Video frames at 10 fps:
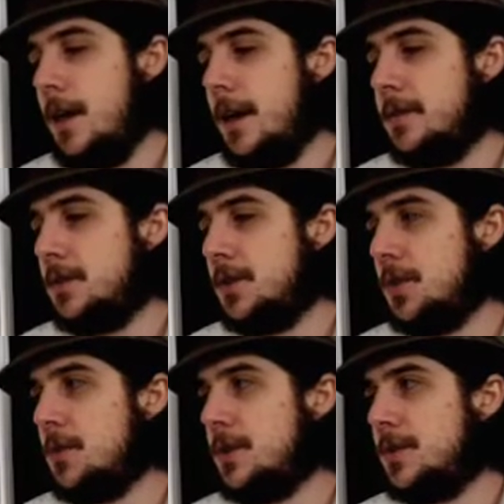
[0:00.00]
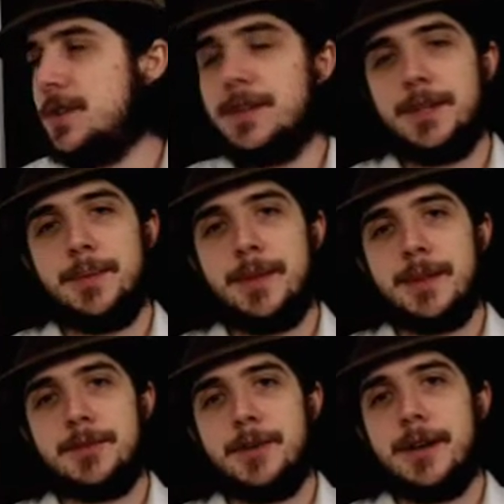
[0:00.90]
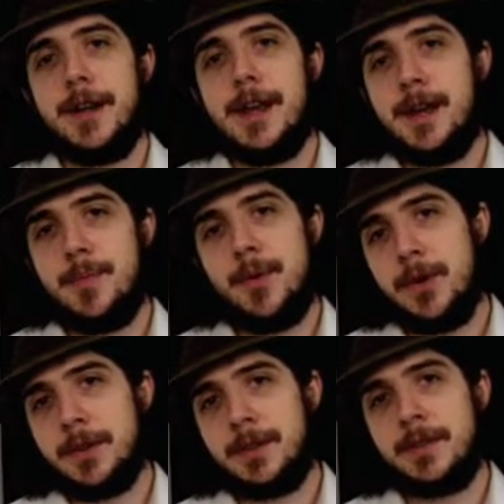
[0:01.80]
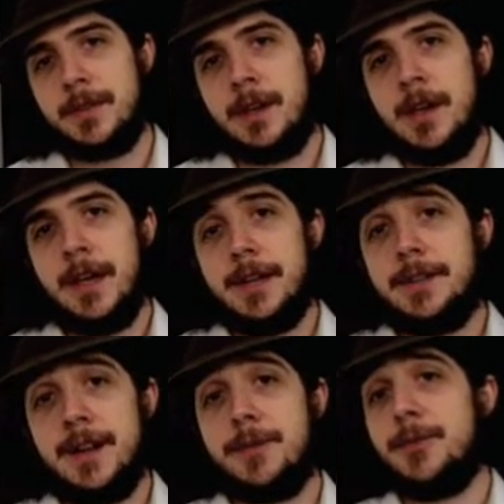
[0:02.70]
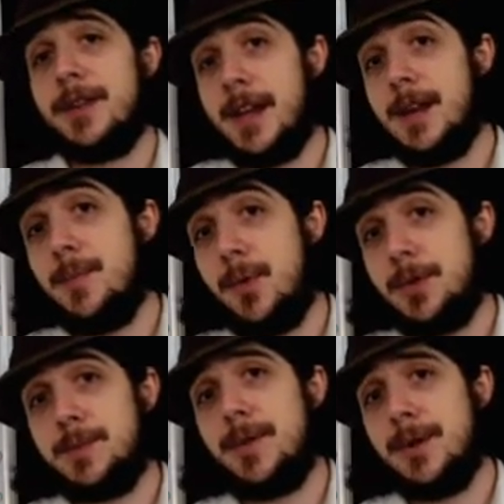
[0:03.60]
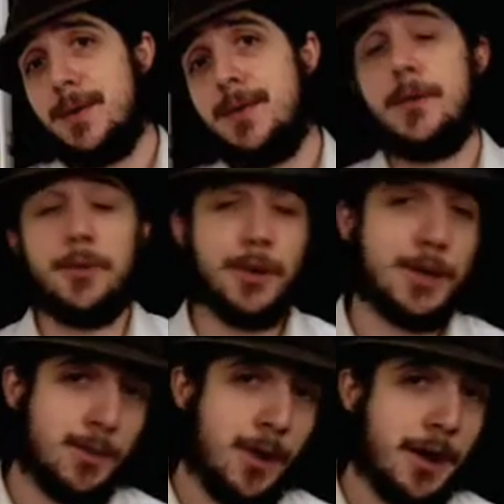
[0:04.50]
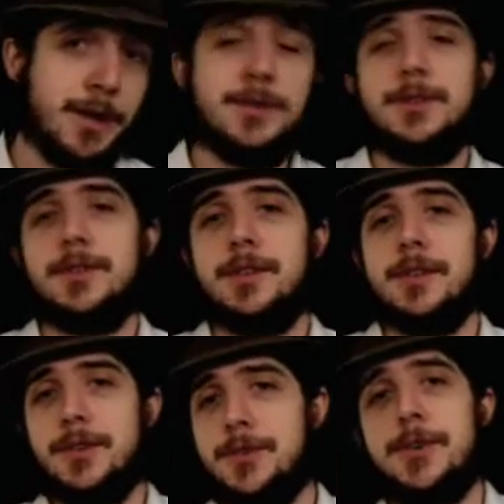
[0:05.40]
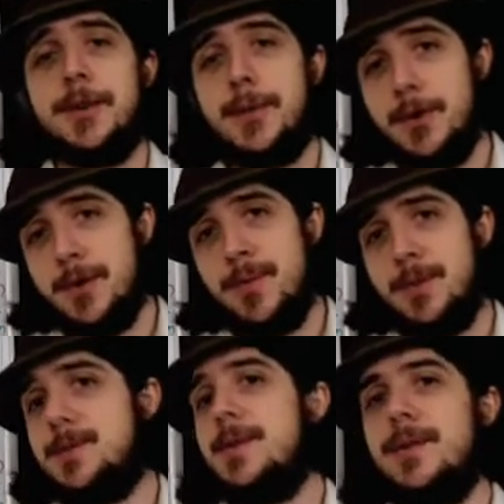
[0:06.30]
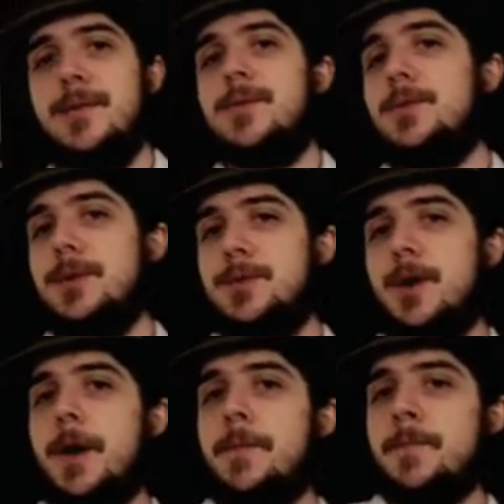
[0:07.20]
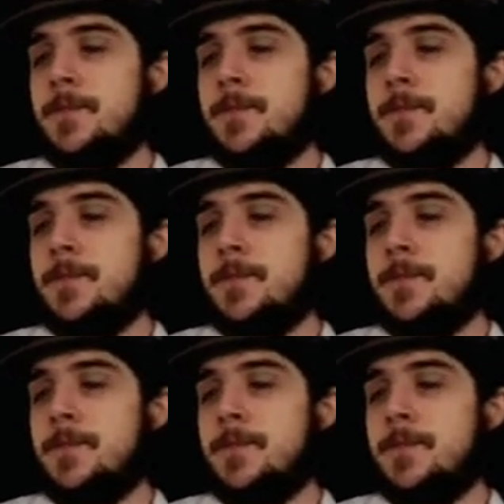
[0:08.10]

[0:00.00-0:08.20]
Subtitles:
And so when you see something that's rated 80 points, it's not really 80 points better than the worst wine. It's only, you know, 20 or 30 points better than the worst wine.